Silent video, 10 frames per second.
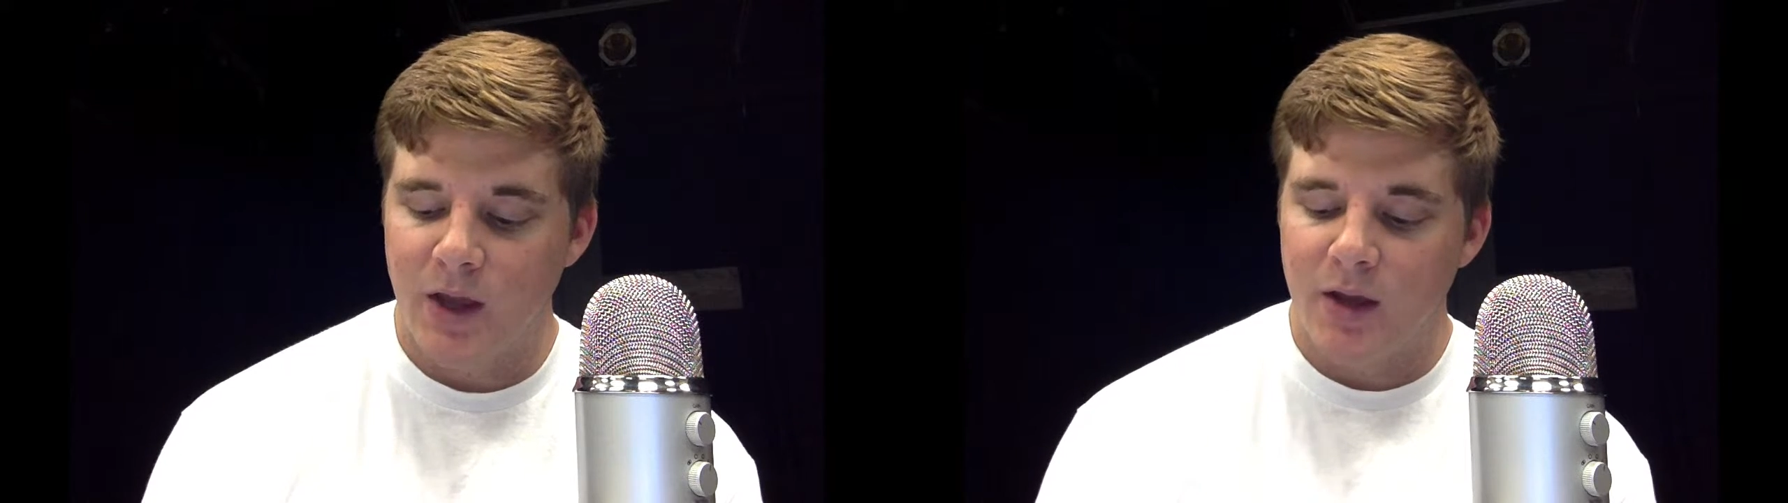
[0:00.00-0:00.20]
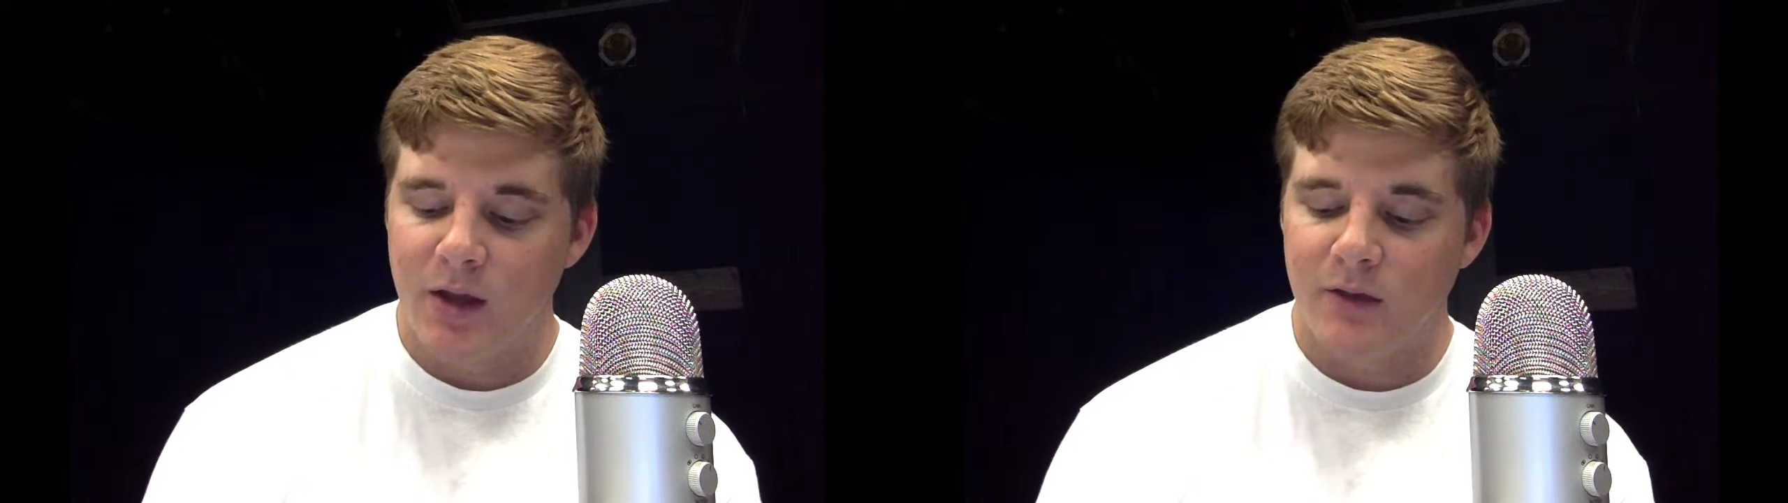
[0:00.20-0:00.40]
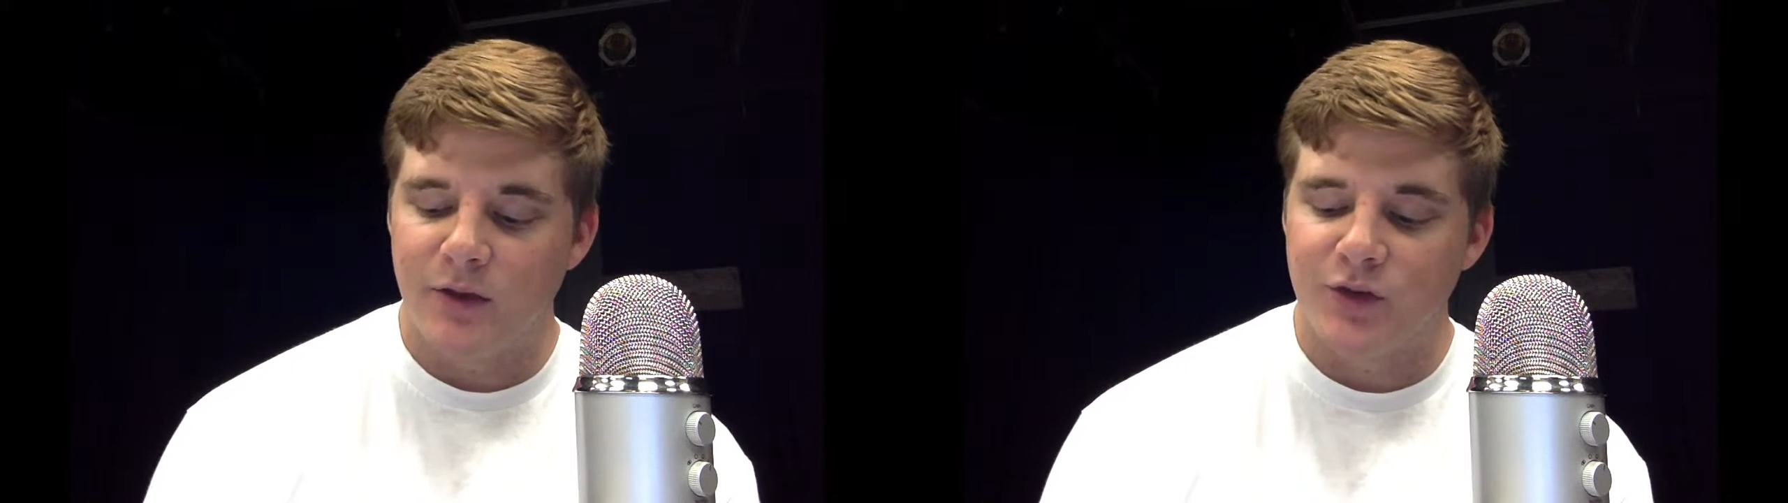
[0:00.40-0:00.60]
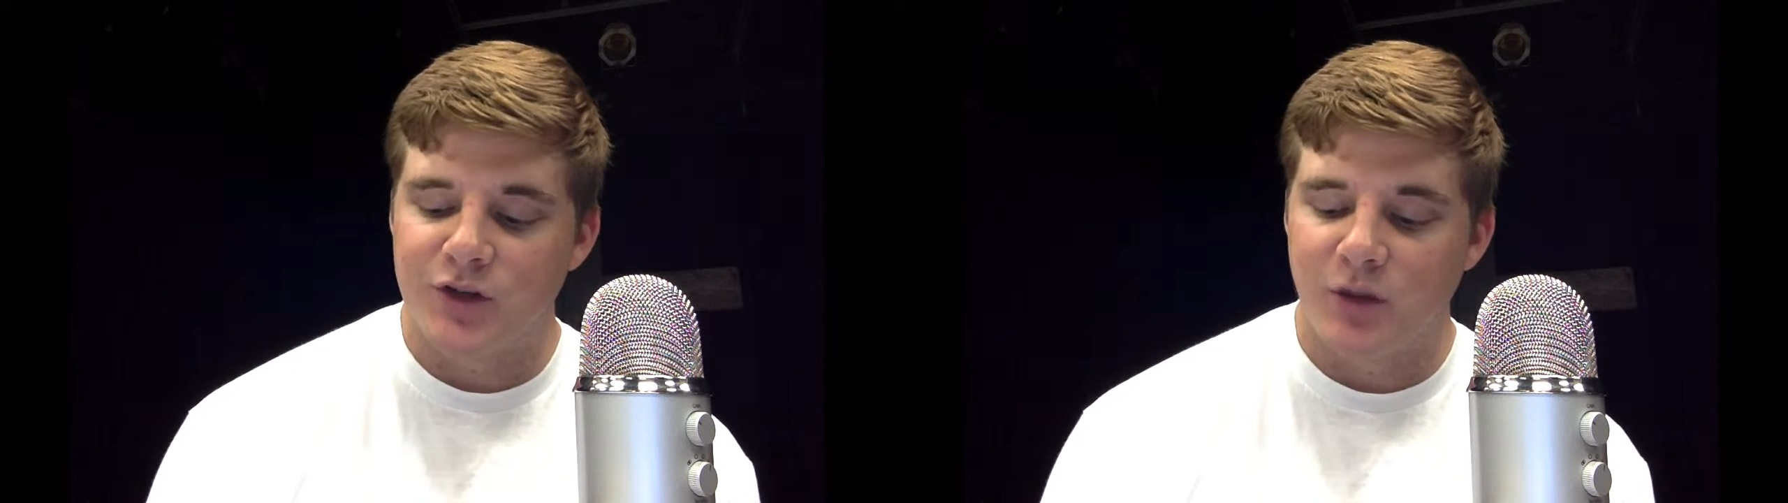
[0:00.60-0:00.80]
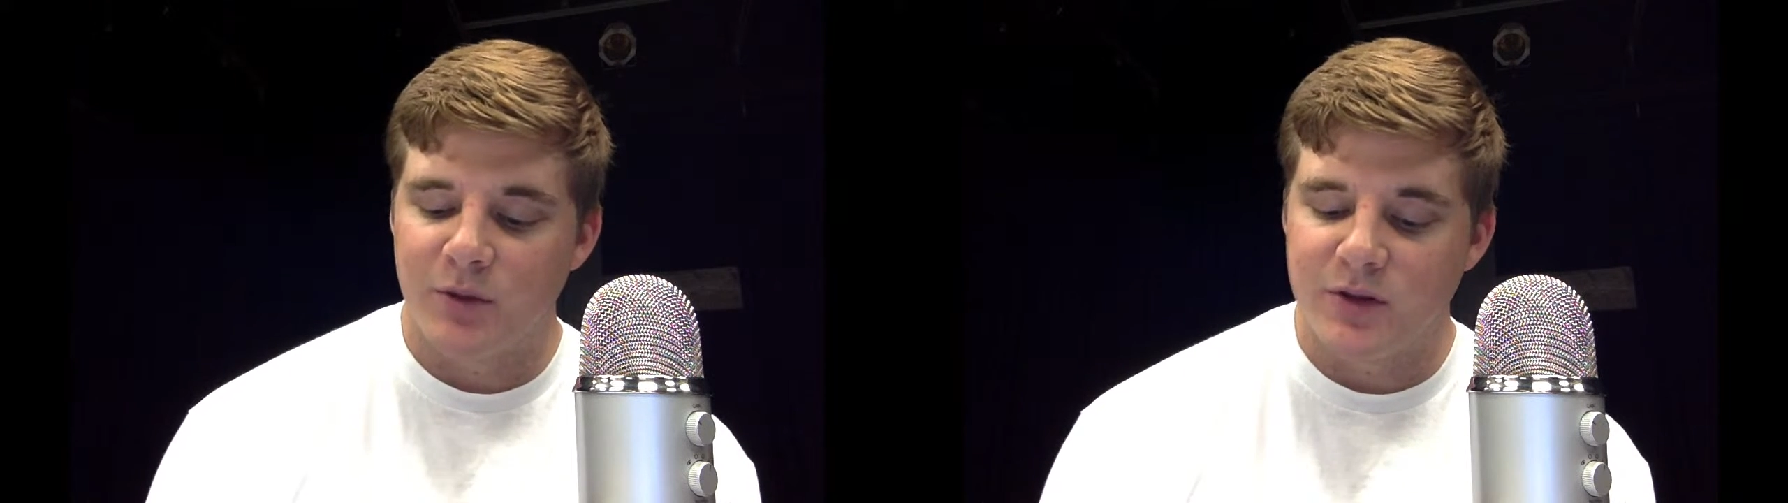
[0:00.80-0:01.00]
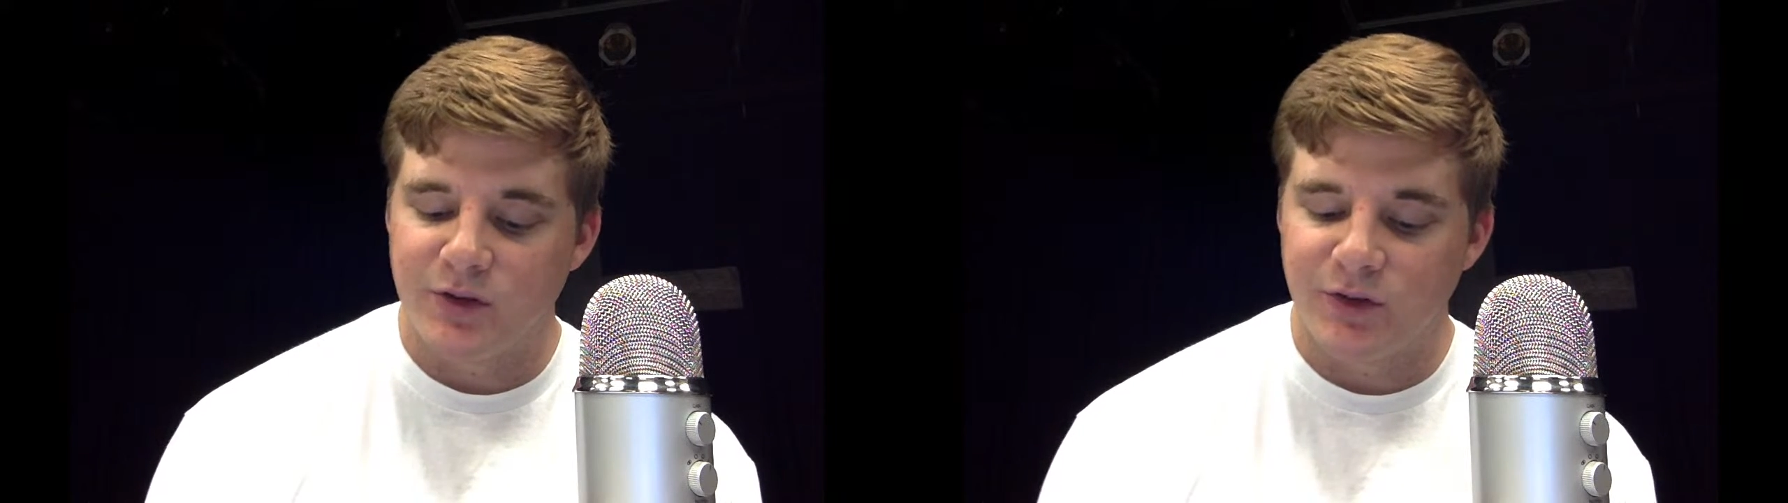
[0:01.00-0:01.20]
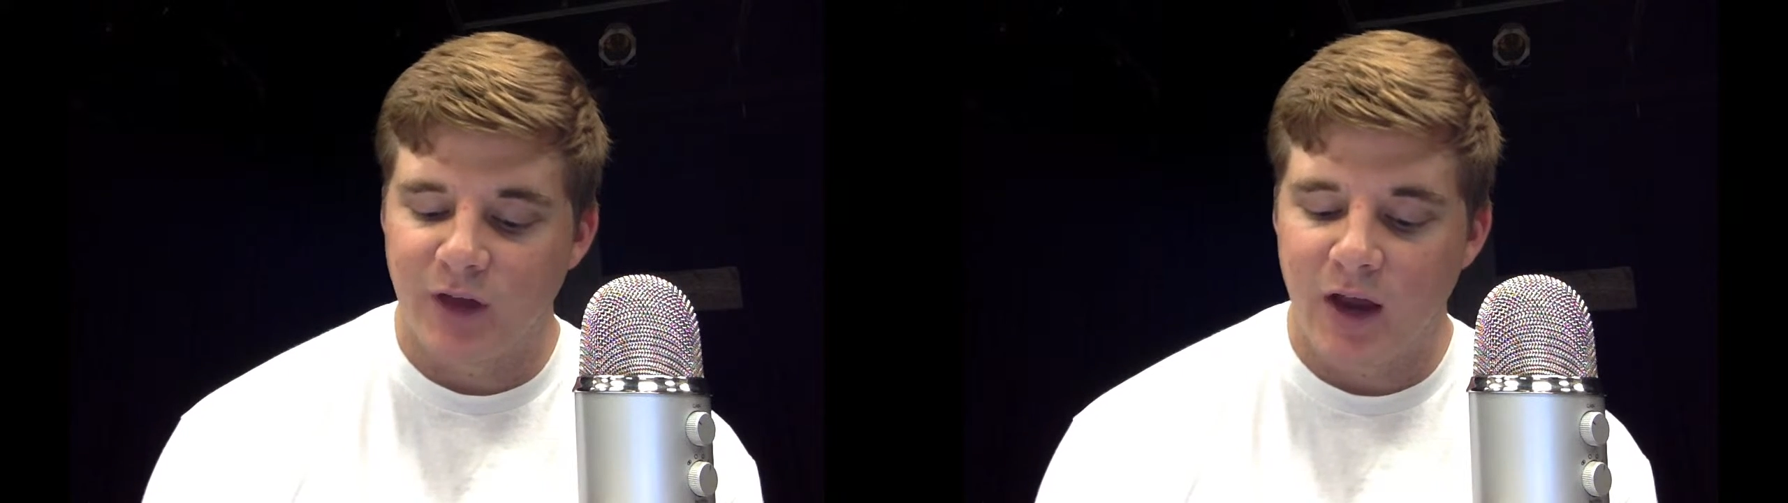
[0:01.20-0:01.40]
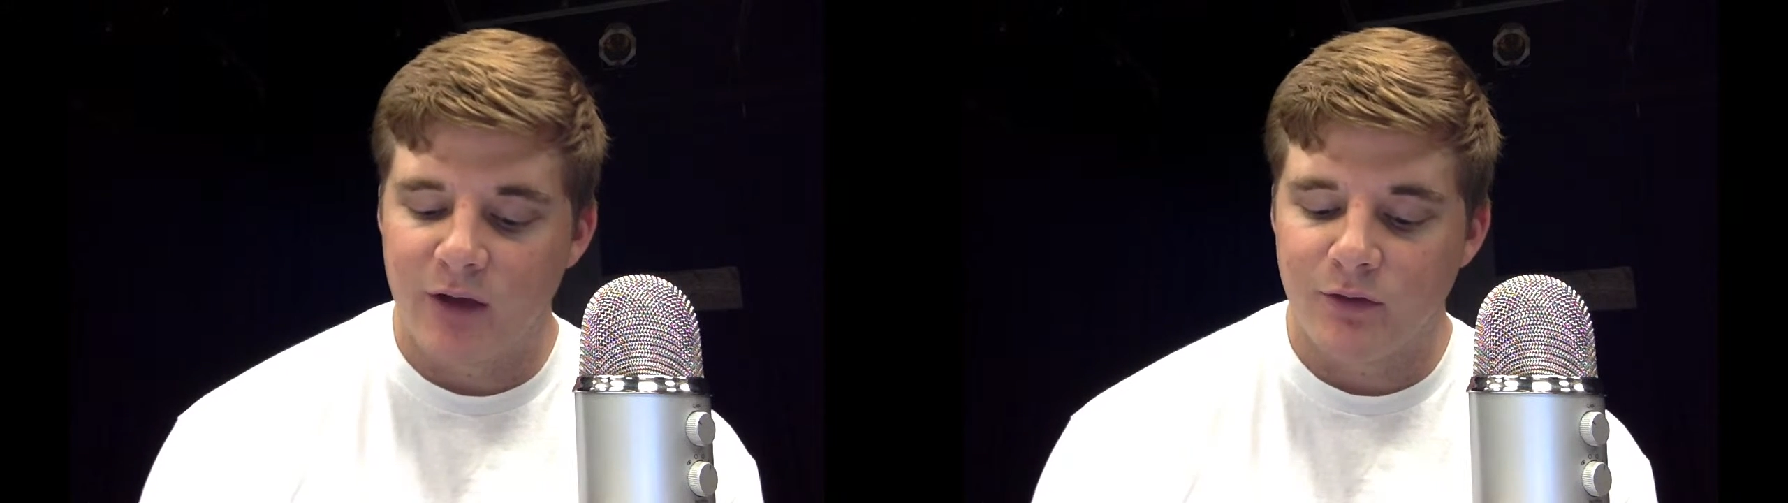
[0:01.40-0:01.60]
And this shall be the sign